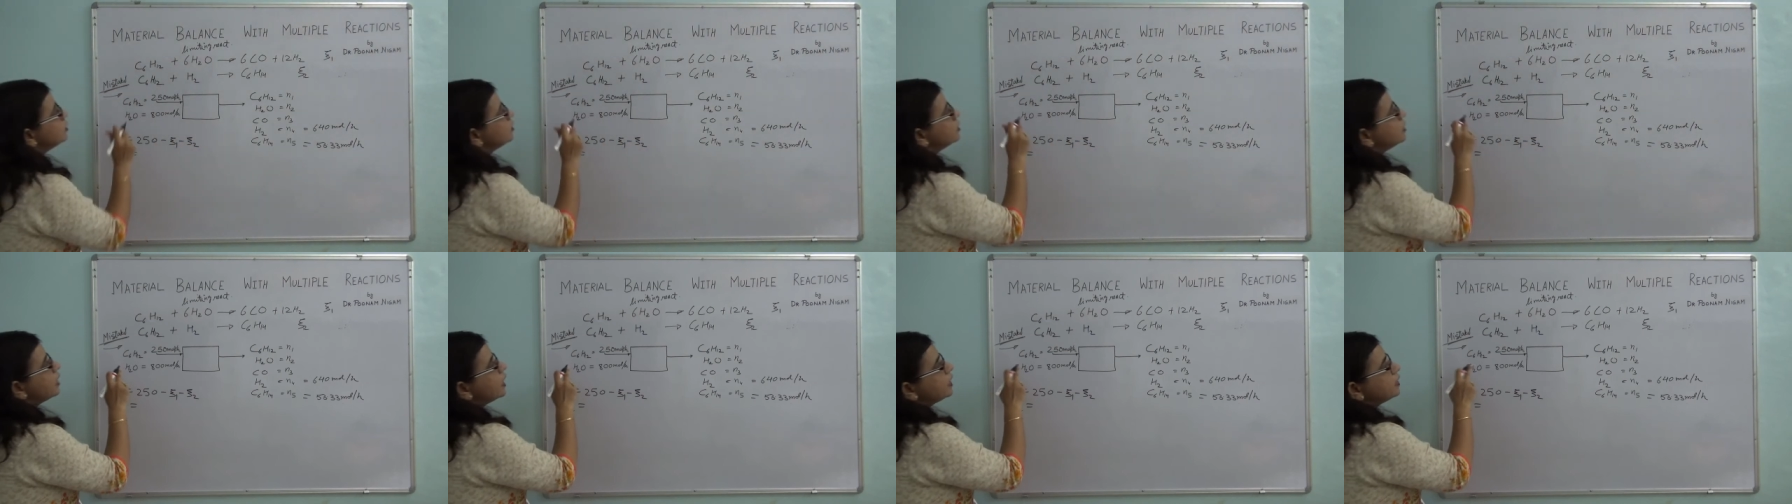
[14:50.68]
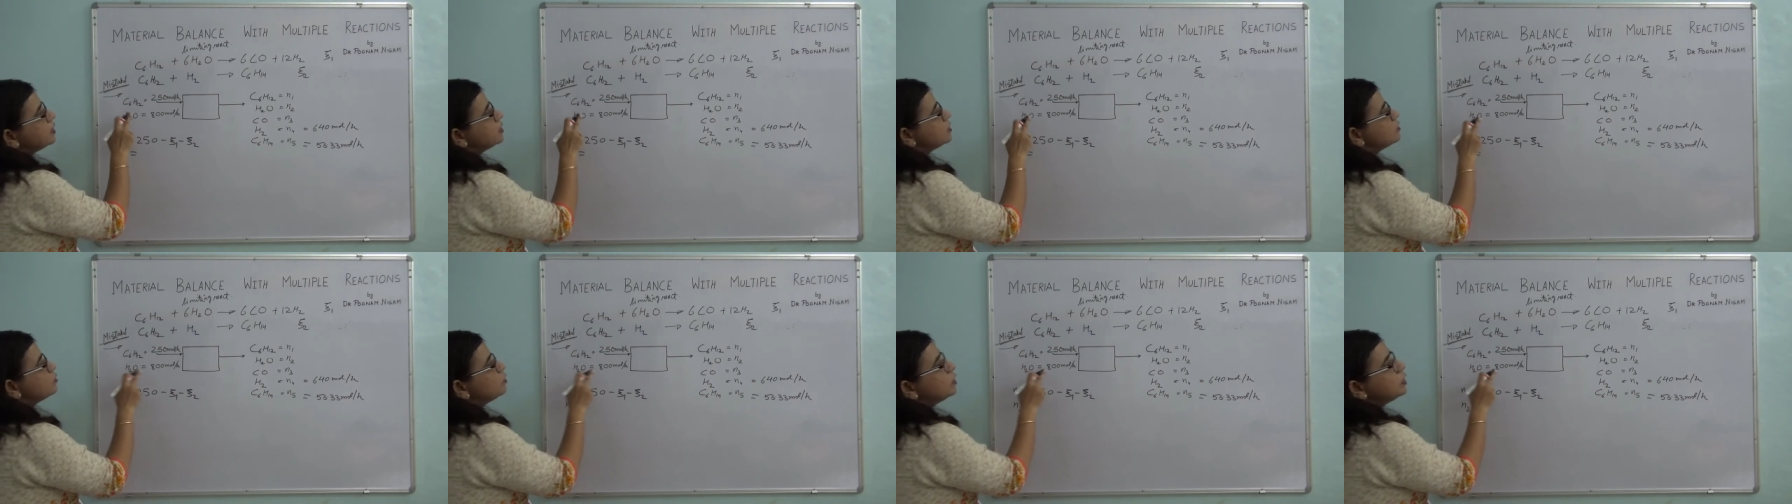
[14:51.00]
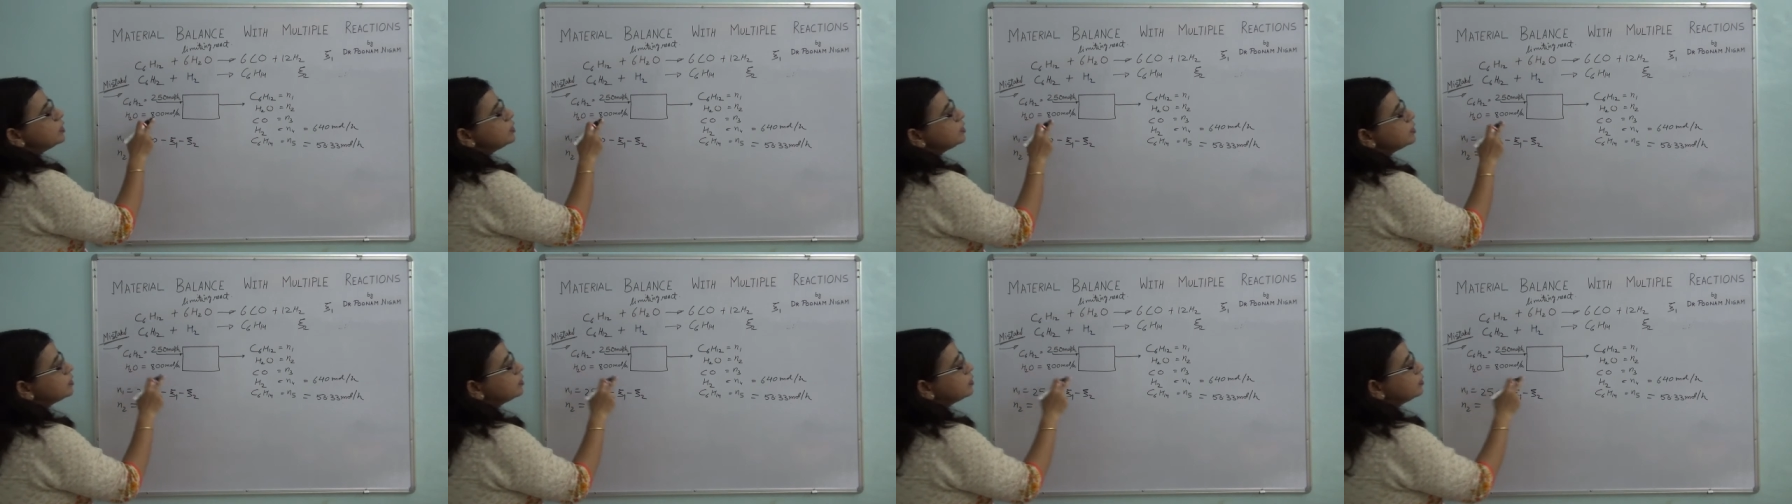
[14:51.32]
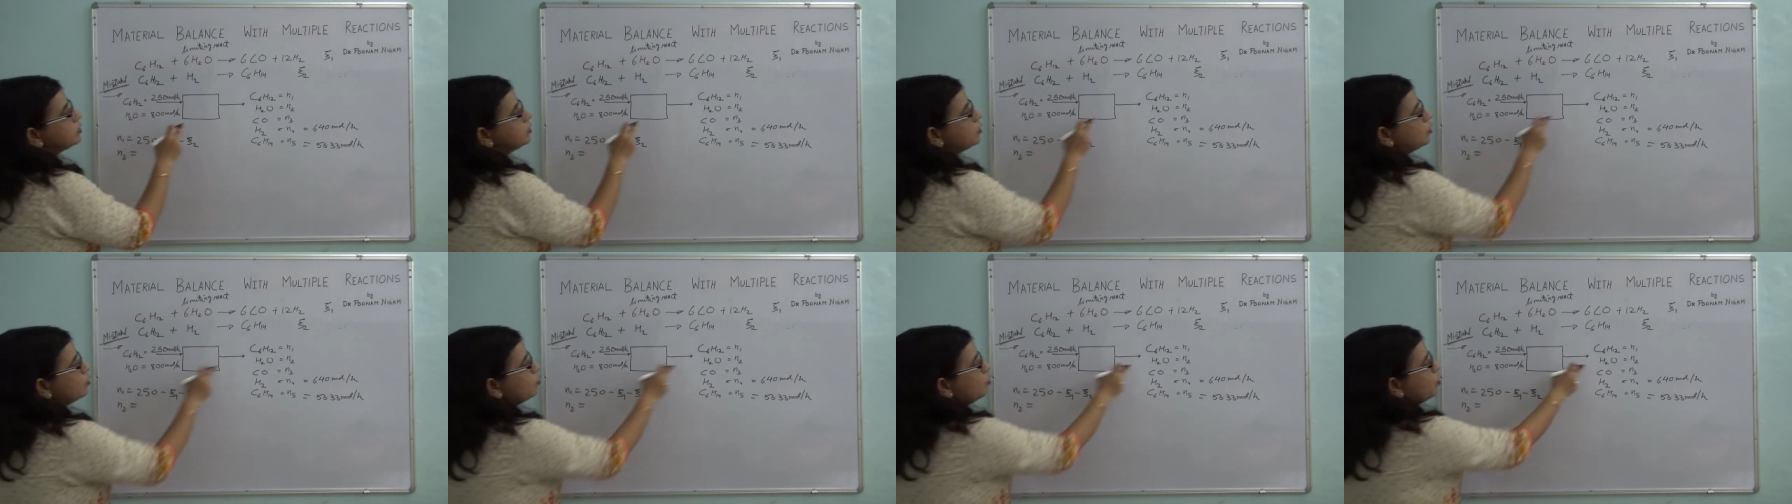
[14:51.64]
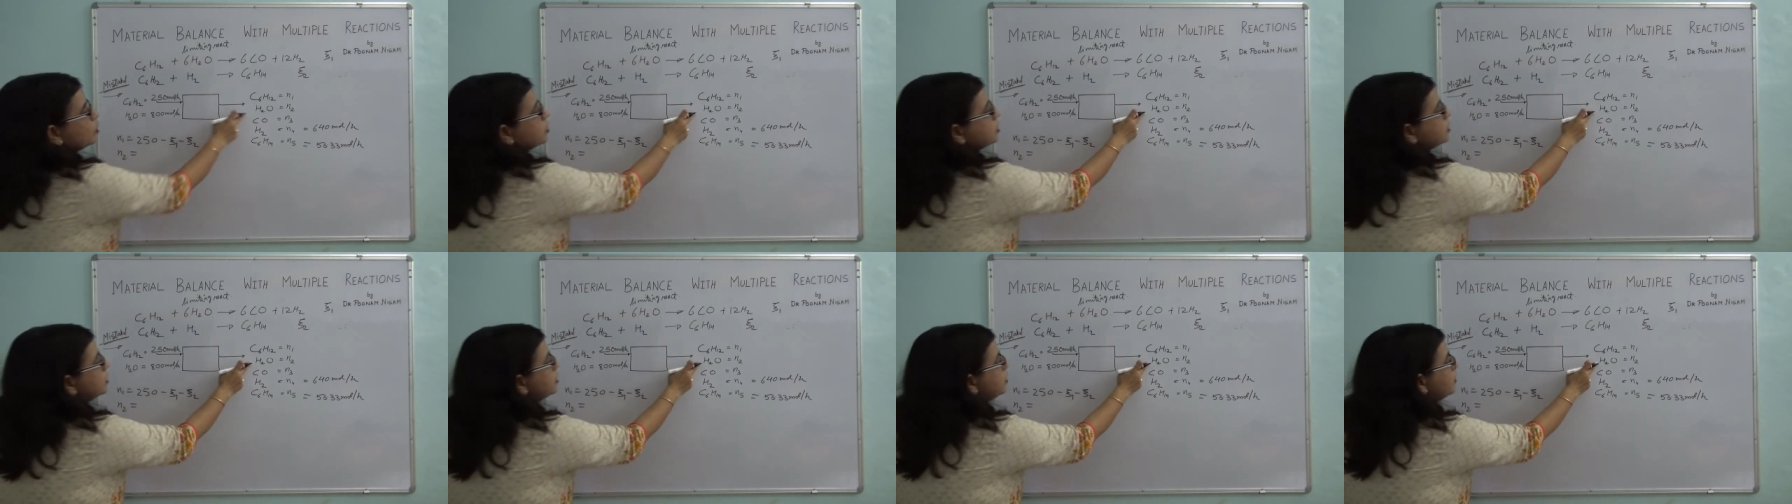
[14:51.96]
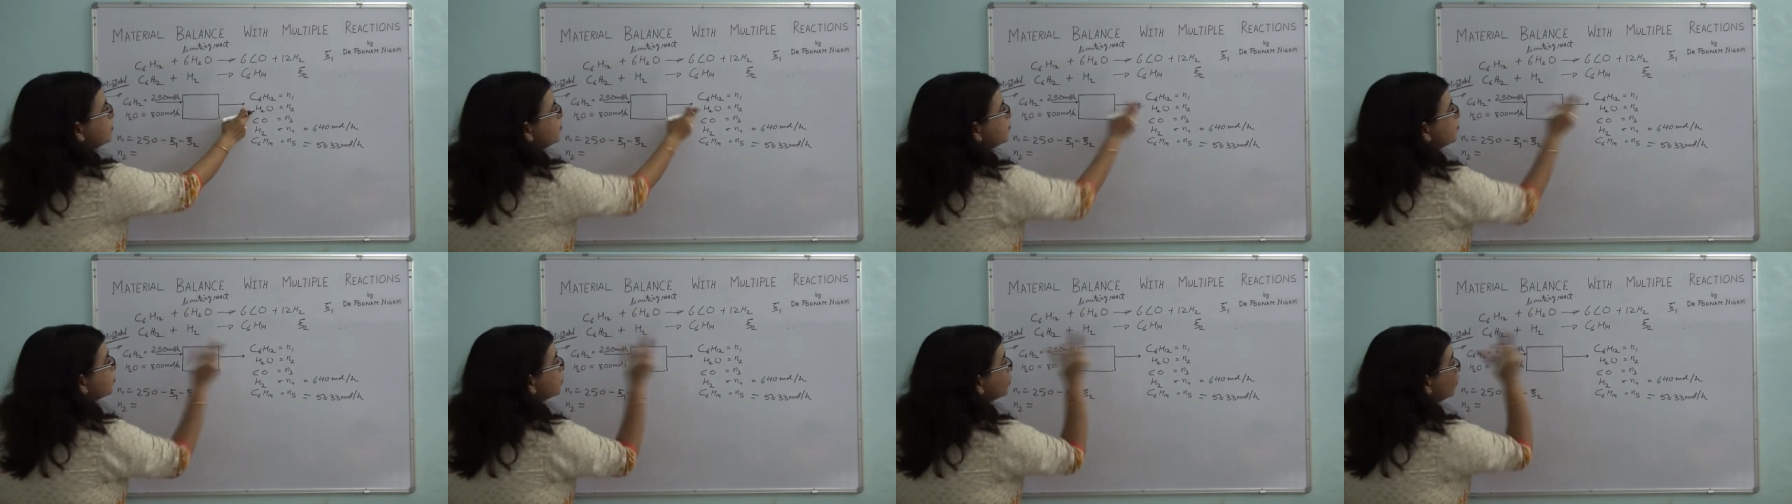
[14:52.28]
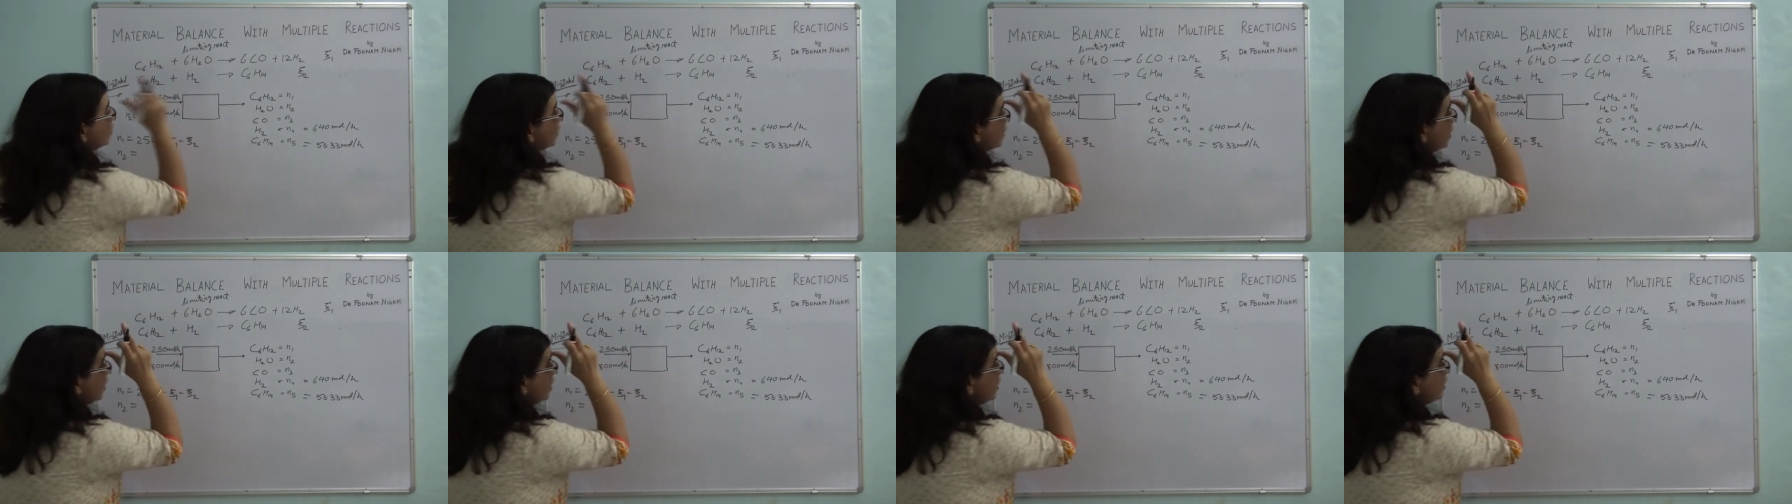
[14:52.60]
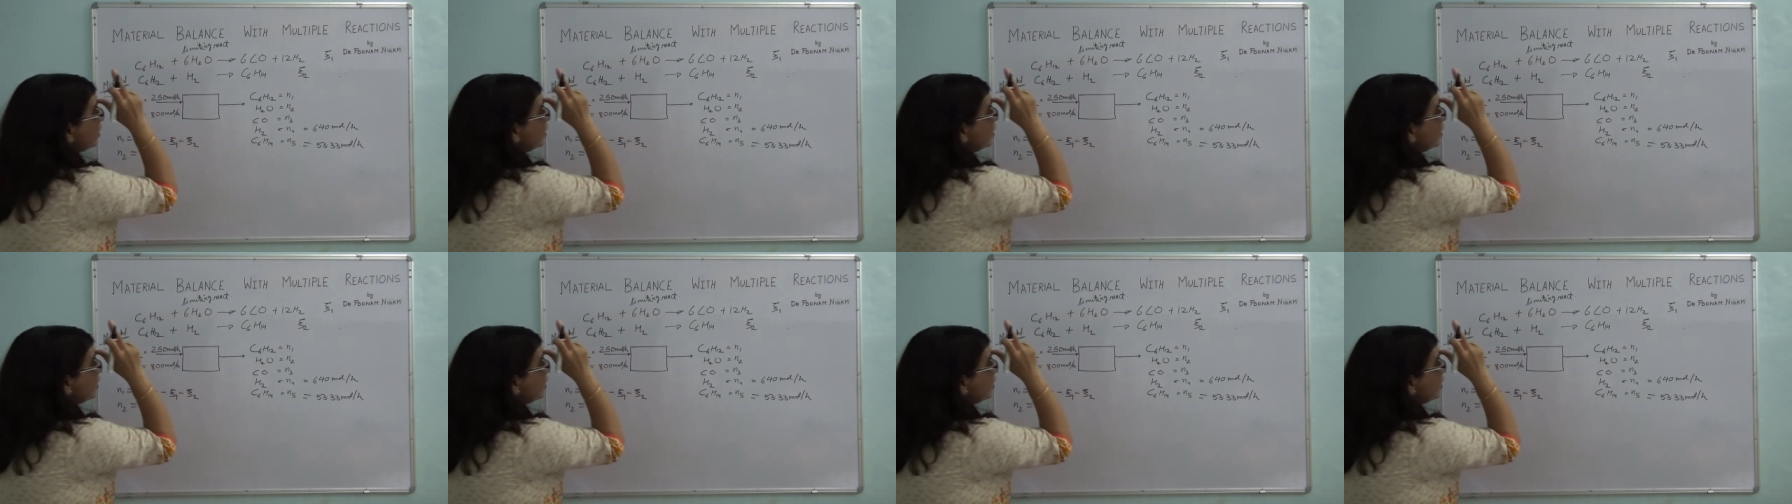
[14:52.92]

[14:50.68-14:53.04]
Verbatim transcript: that is what? Your water. Okay,